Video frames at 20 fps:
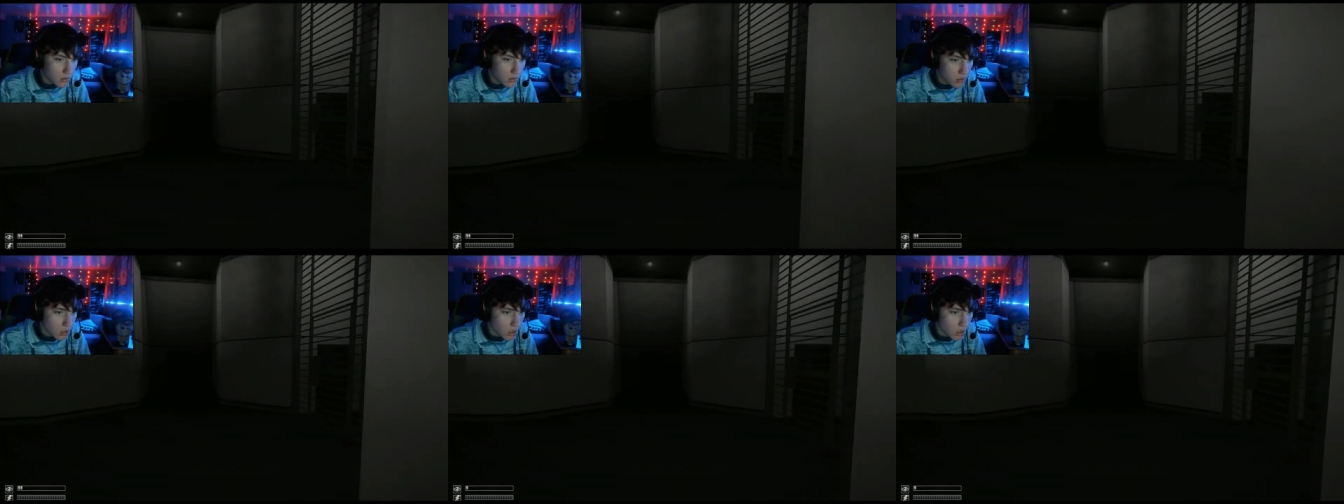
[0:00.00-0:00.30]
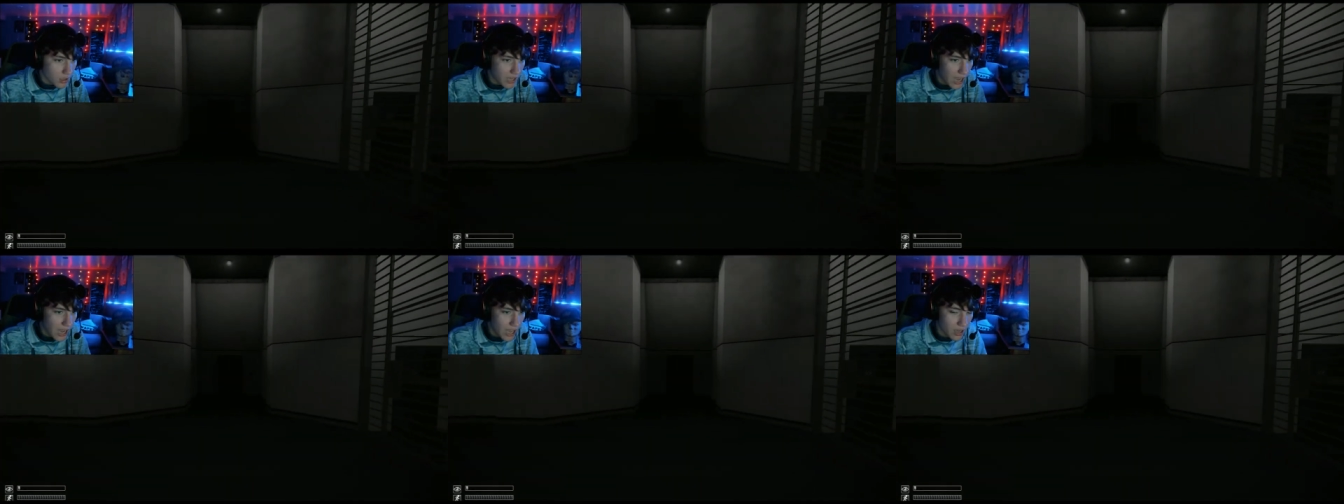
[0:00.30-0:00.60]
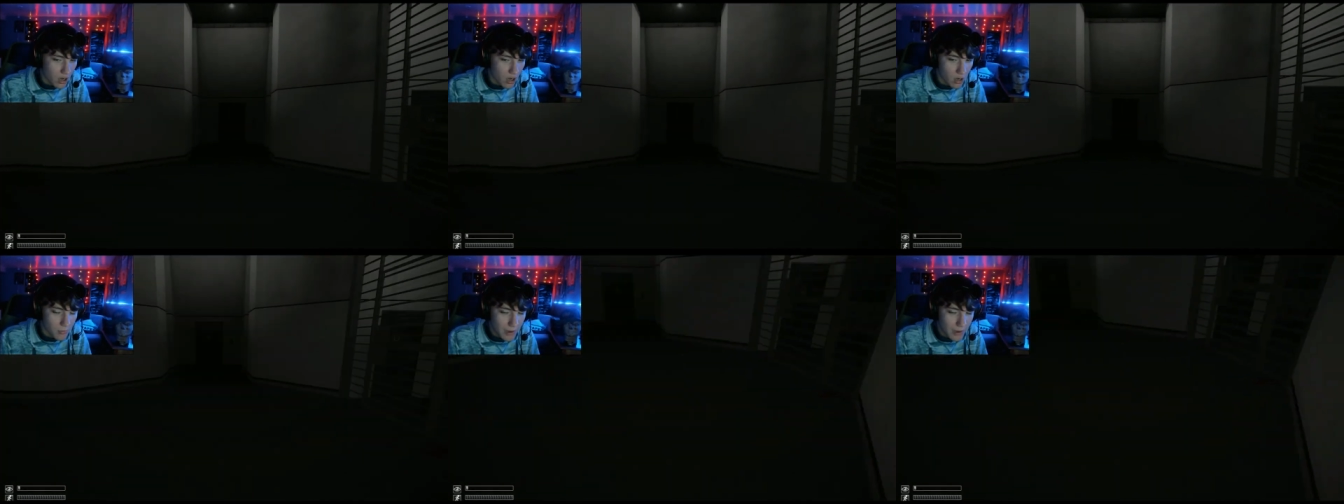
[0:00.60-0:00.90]
Okay,
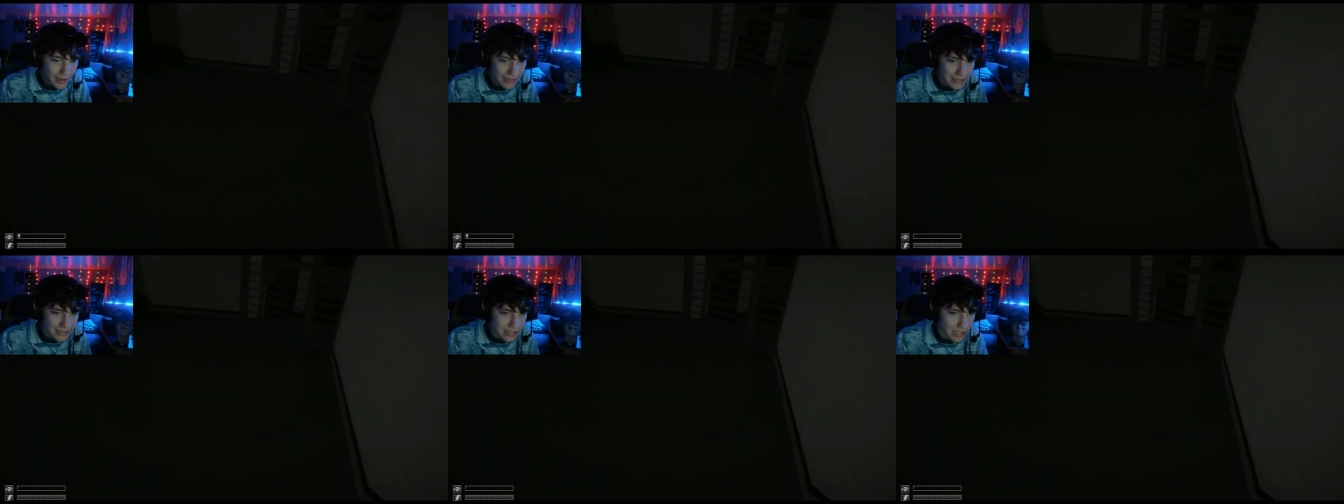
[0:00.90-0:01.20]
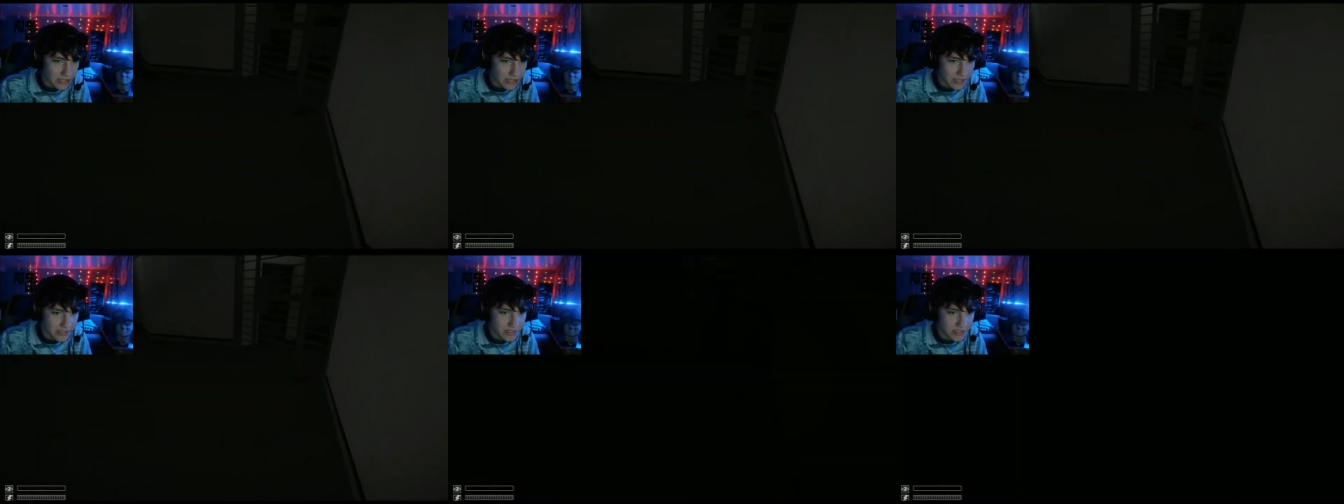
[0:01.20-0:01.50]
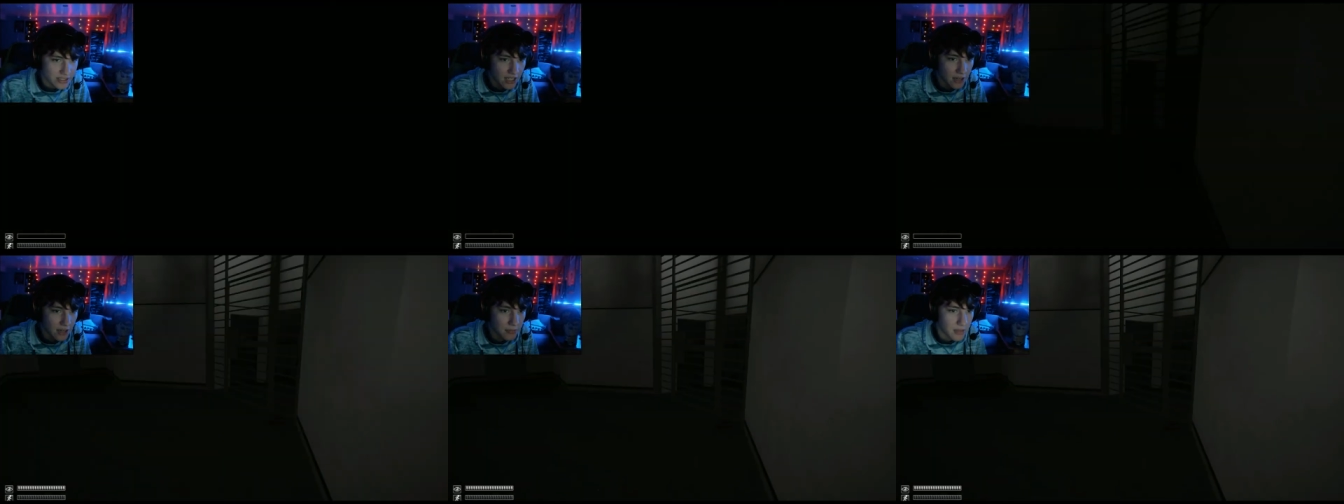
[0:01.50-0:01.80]
oh my god, that
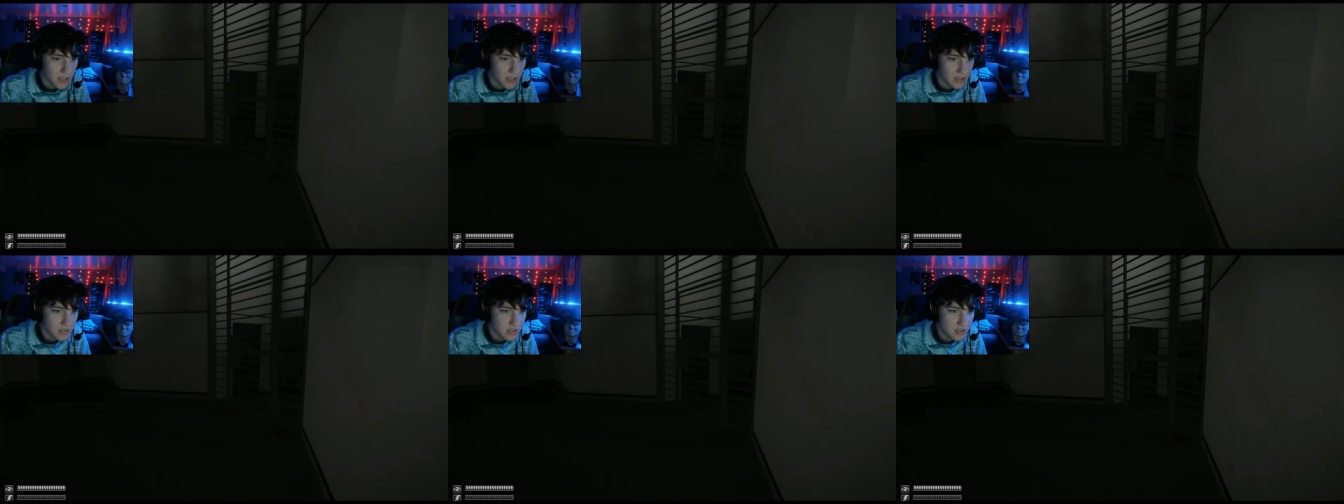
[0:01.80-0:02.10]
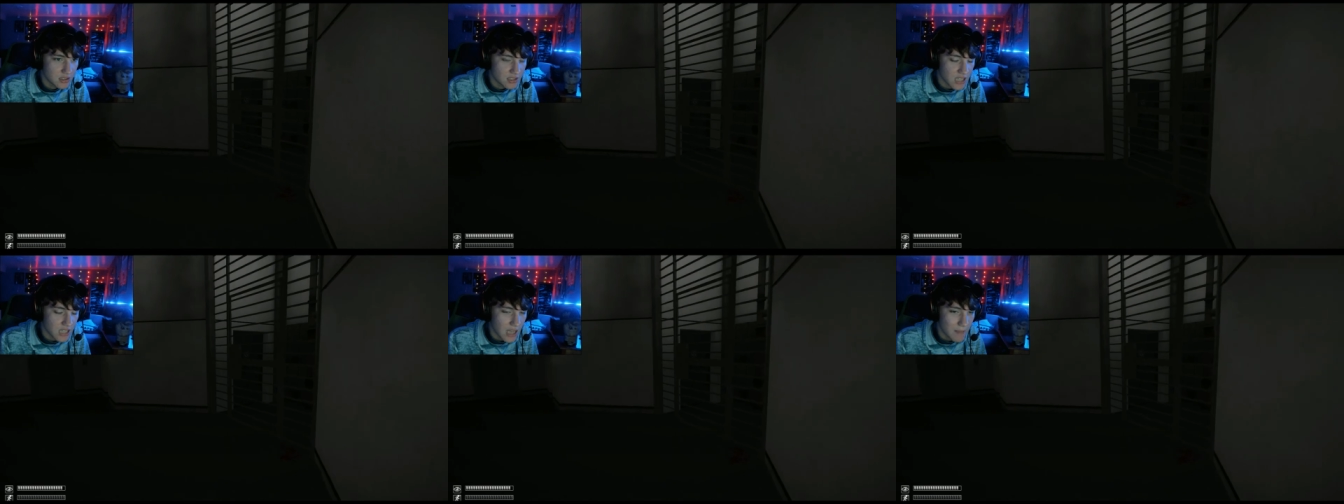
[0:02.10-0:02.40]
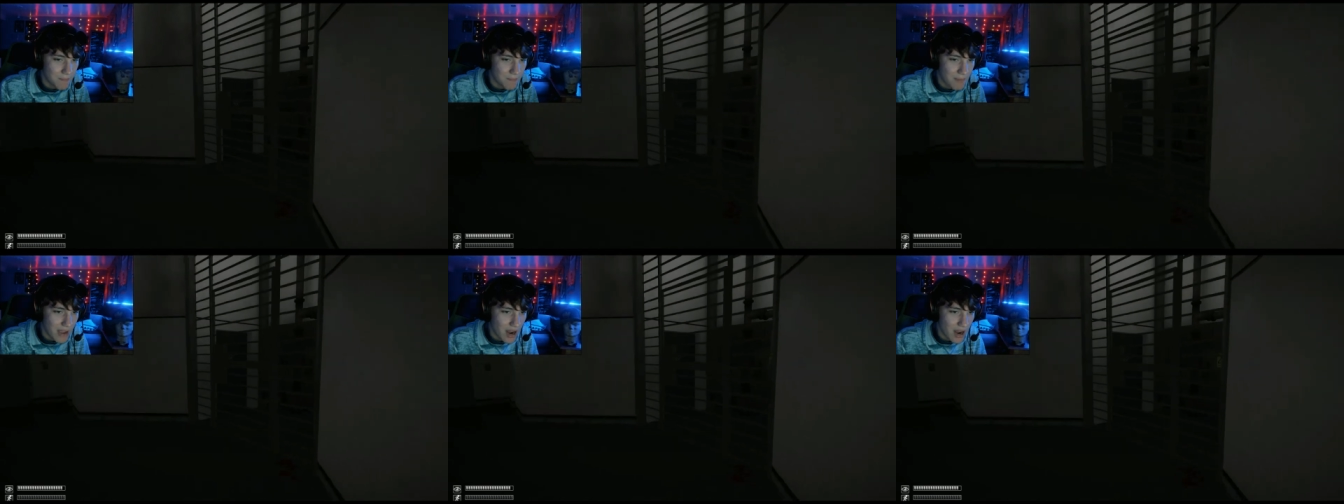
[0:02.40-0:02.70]
scared me. That
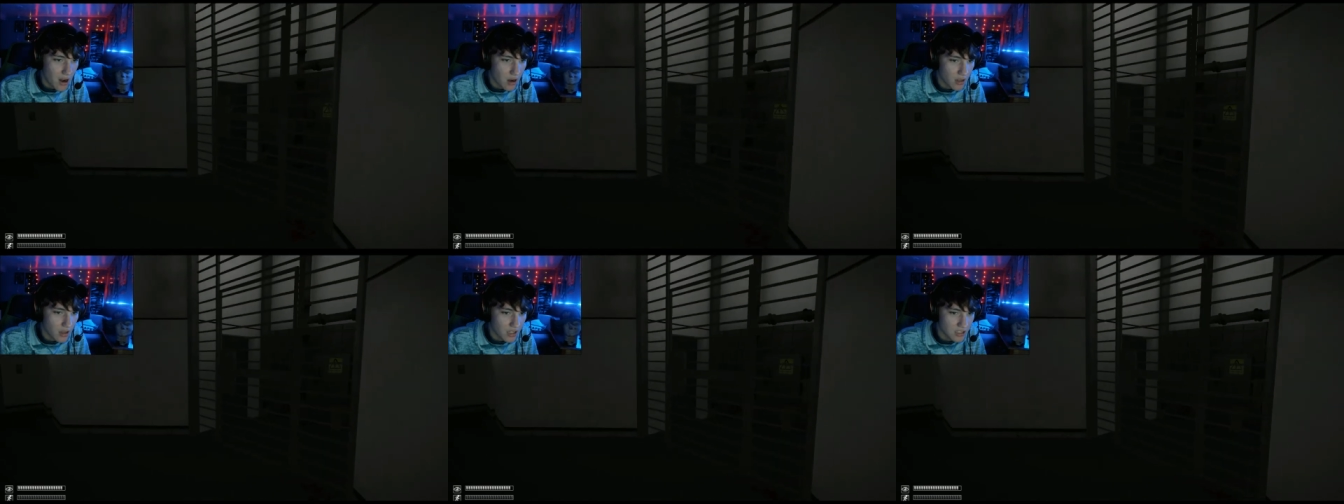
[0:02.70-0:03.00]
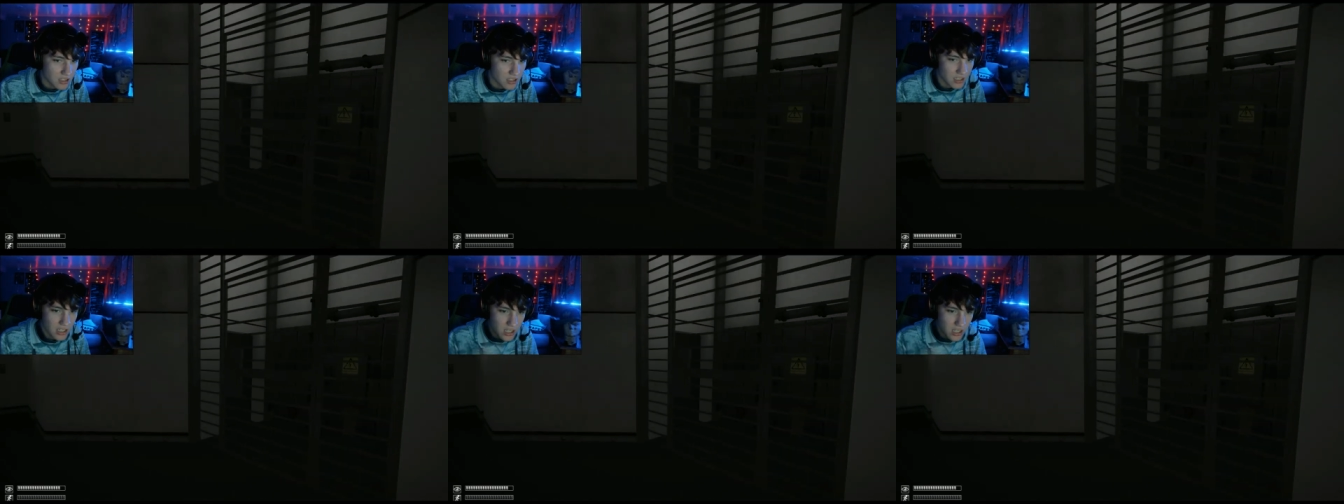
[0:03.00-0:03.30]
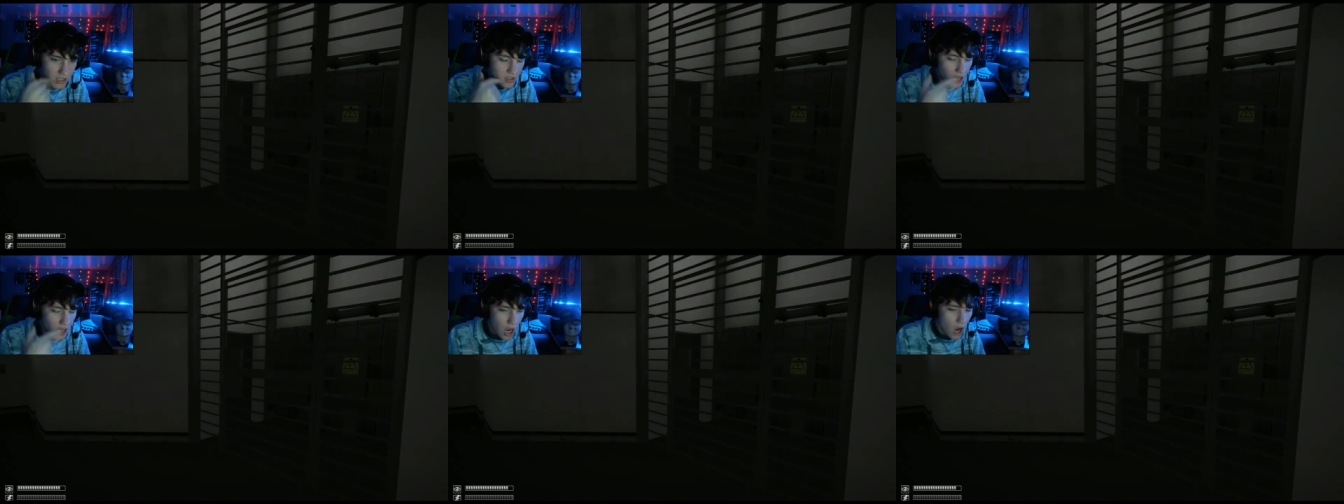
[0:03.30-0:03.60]
bear is...
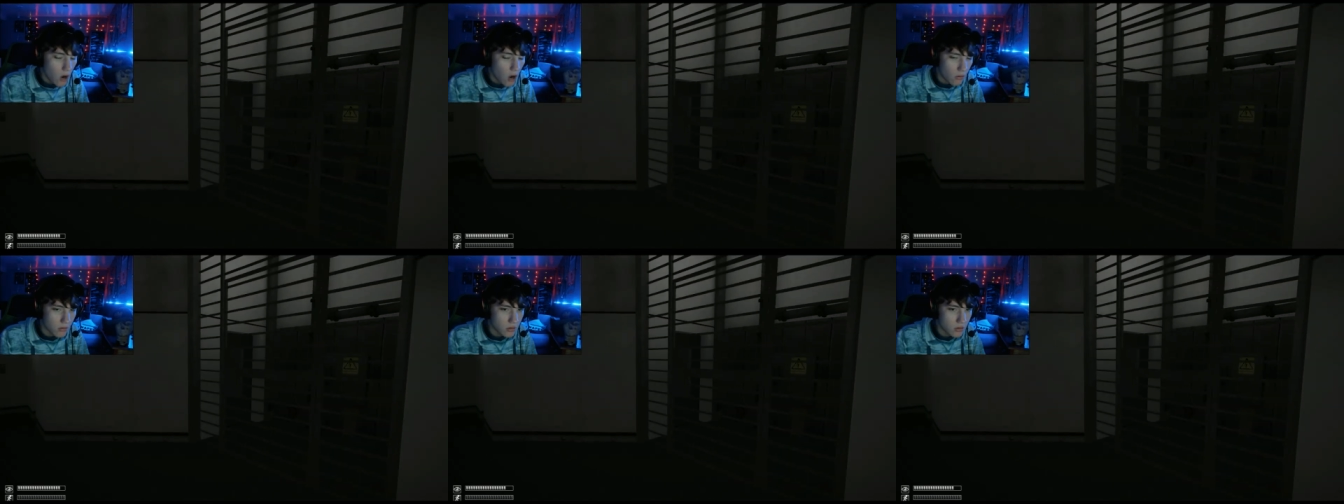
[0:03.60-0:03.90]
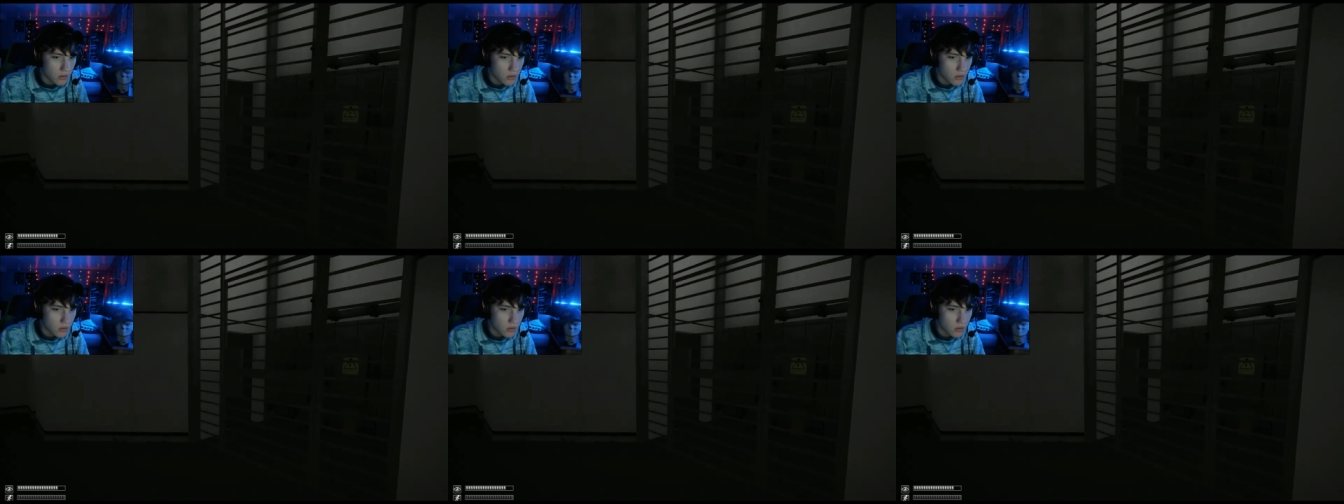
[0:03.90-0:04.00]
No!